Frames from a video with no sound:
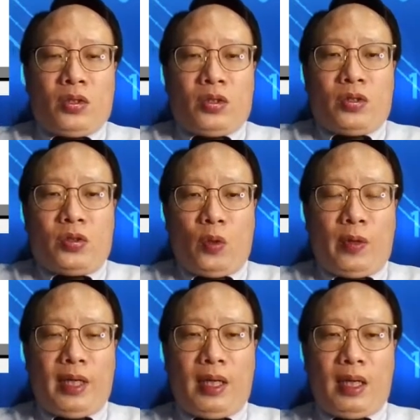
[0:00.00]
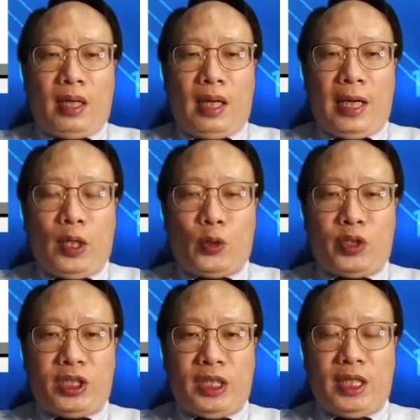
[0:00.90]
So
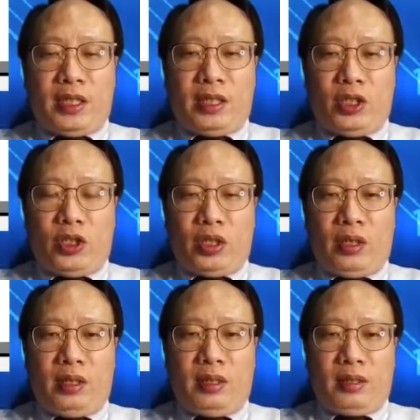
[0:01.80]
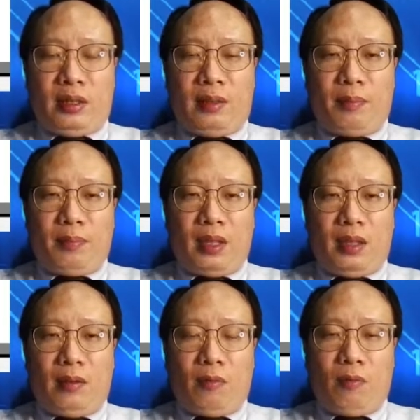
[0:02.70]
IoT in a nutshell is a
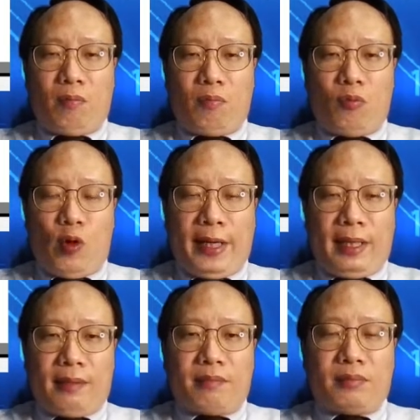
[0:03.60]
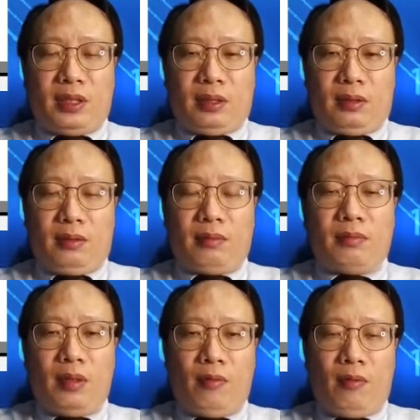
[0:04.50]
wide uh,
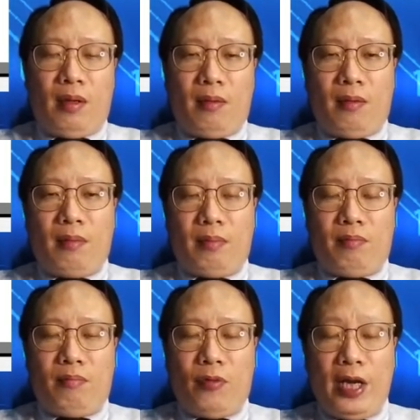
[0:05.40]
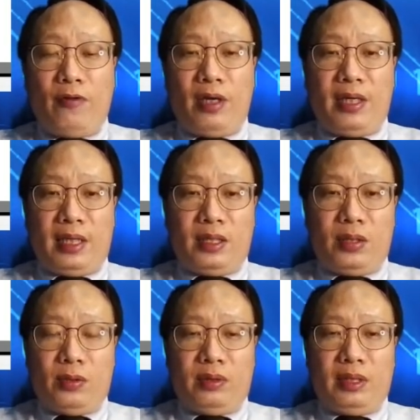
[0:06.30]
area that
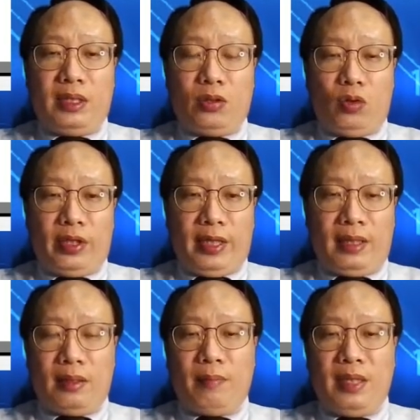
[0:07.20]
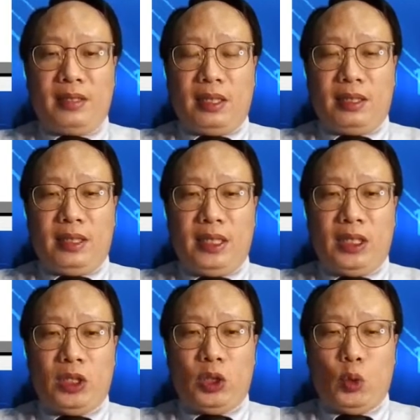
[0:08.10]
you need to look at.
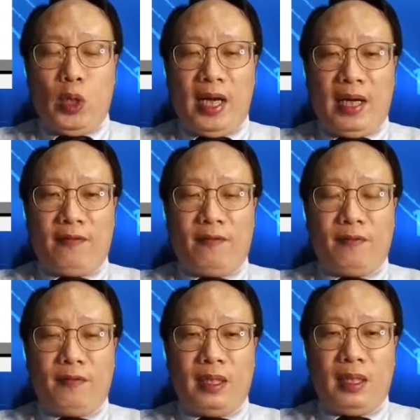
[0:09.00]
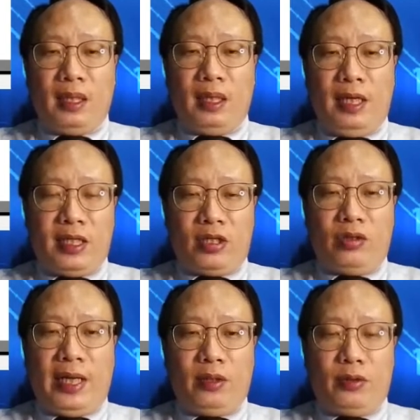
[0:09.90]
Basically, you have
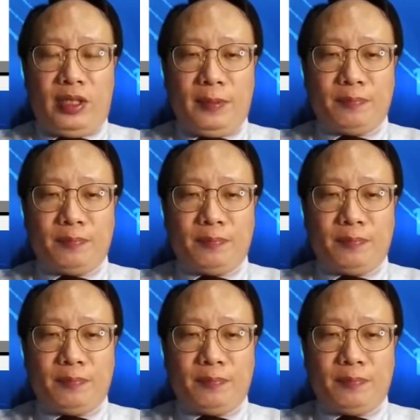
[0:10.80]
industrial IoT,